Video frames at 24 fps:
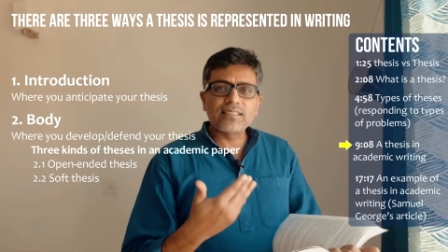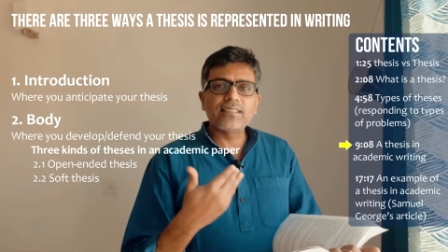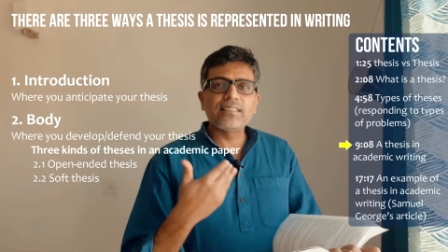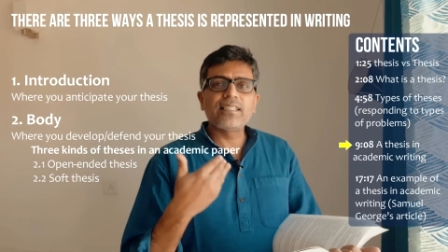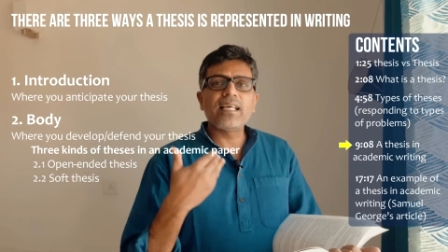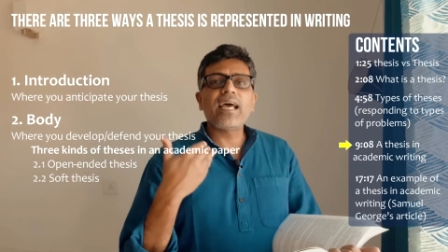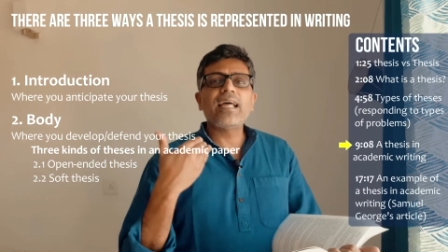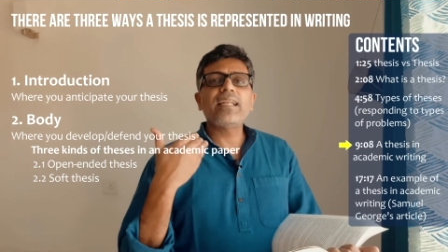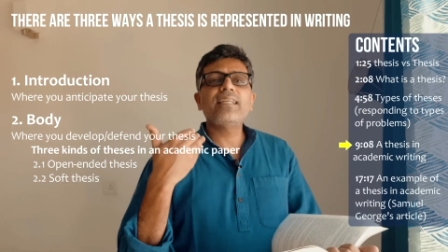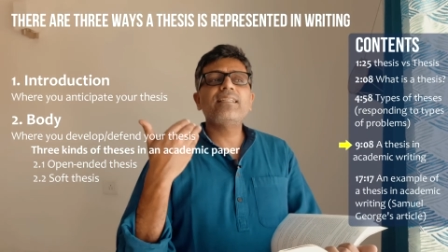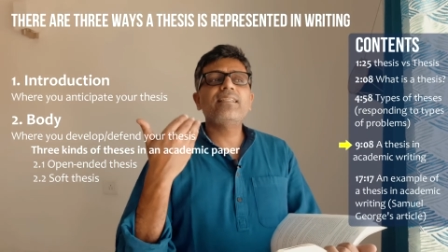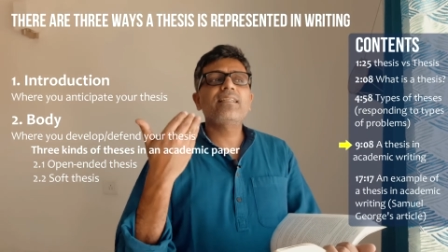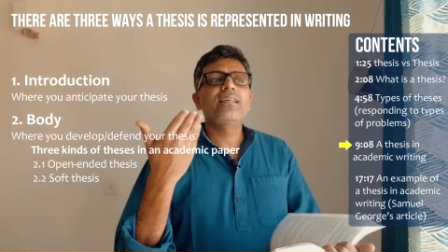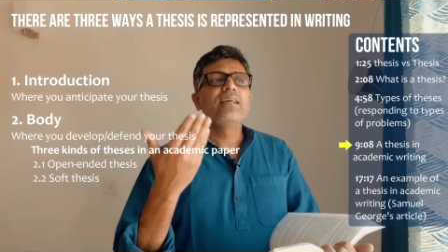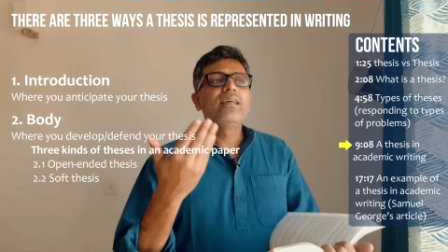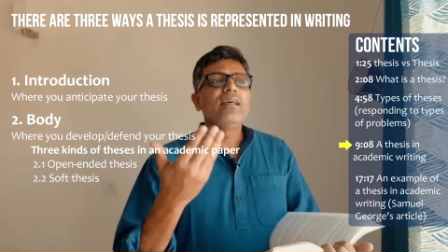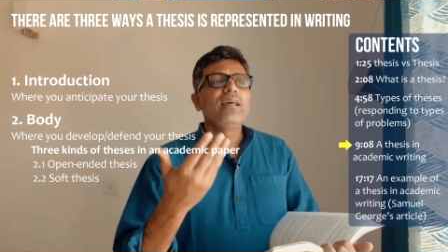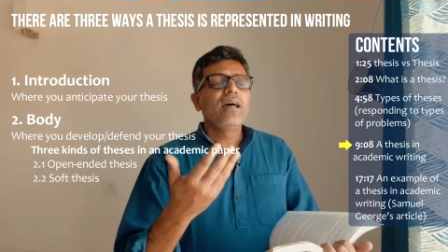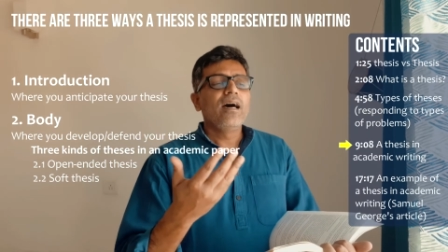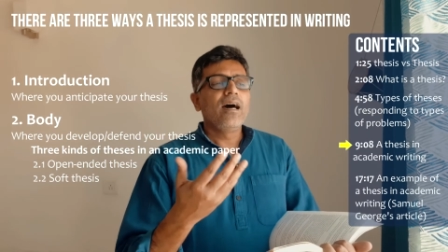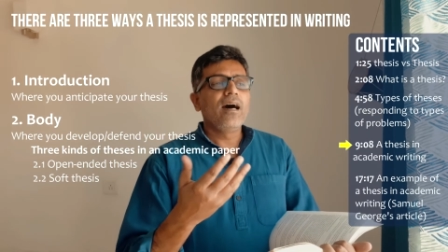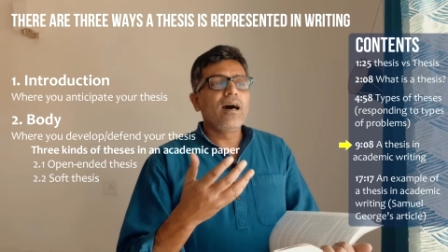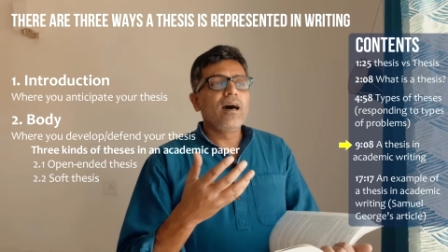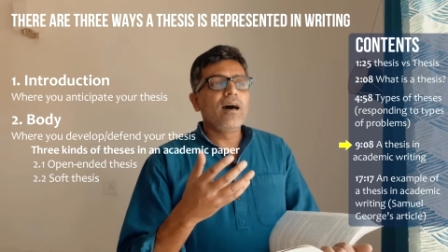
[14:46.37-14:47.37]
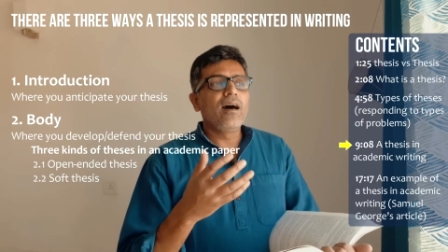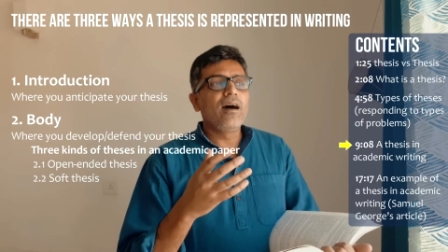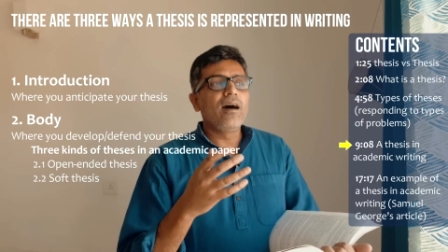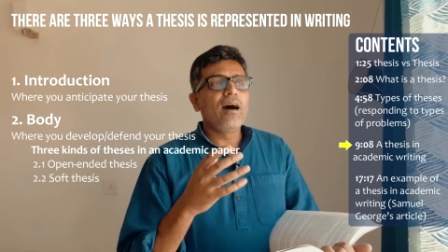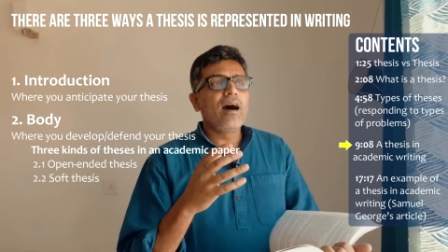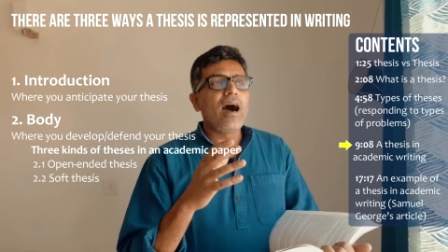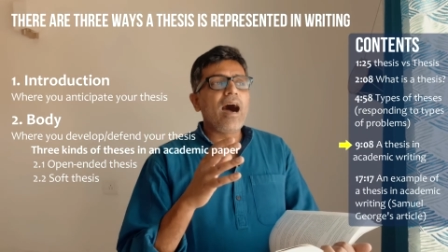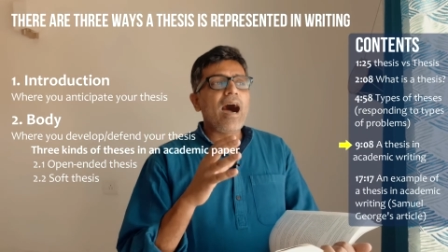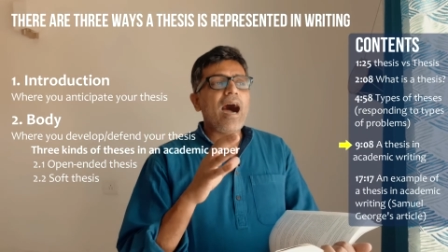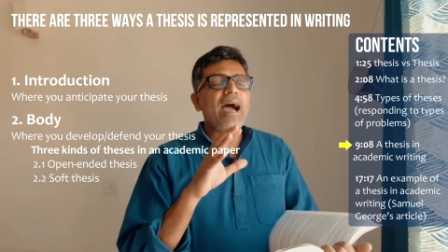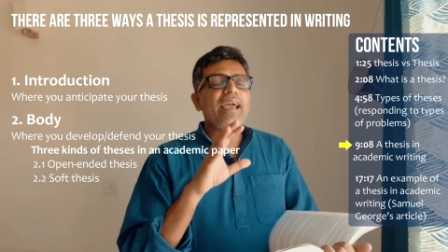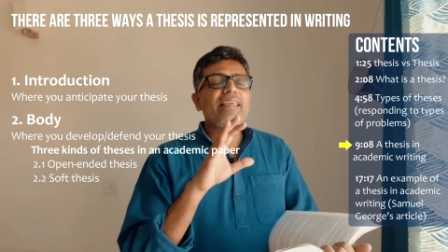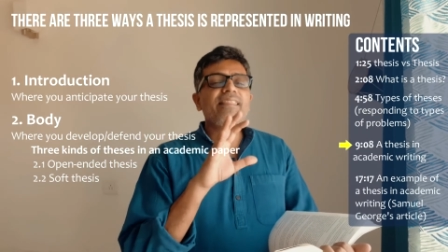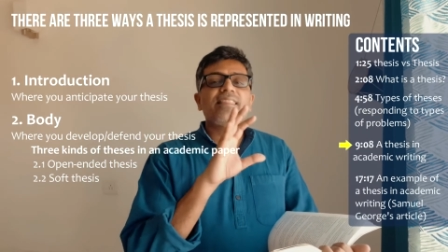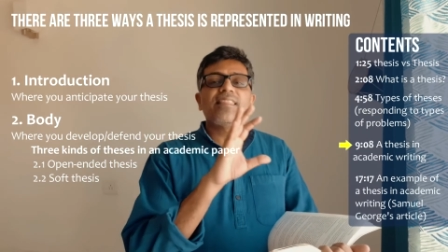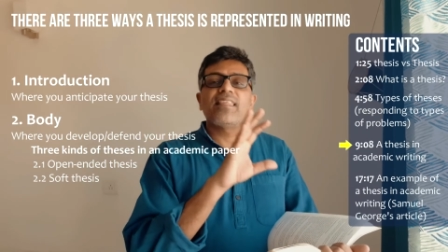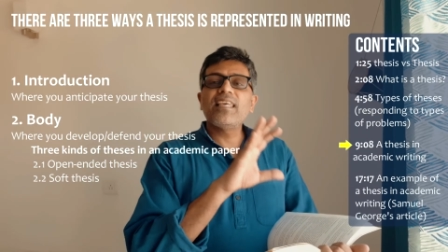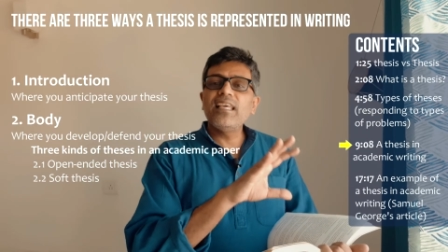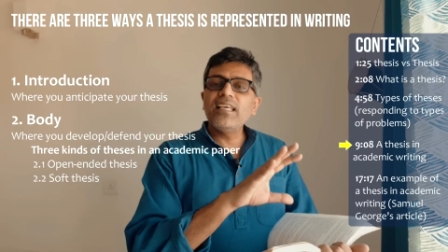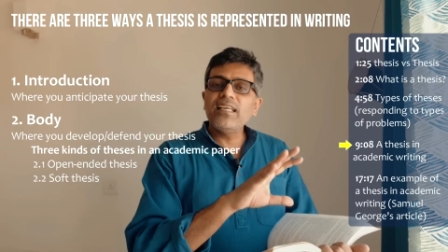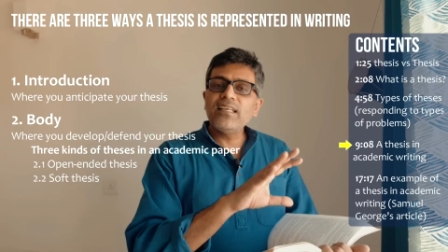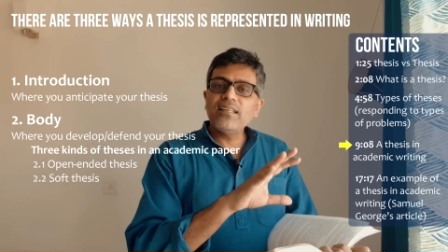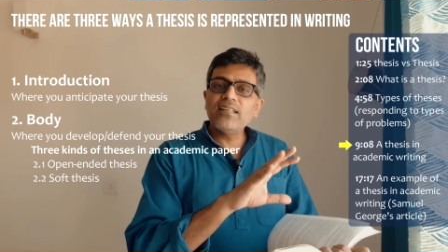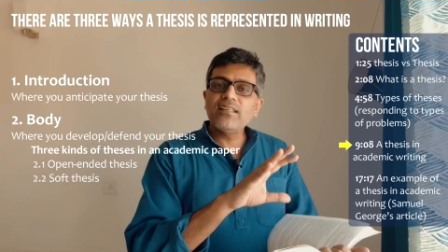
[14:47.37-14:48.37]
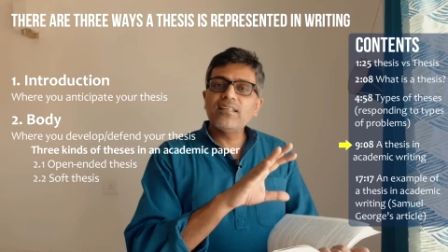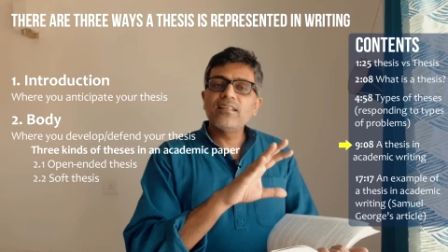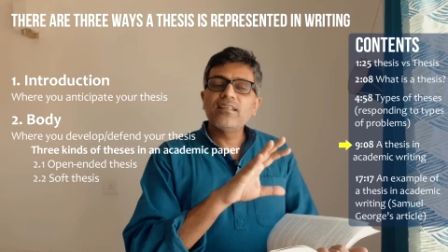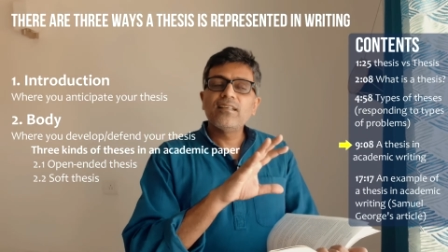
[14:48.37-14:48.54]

that uh, I think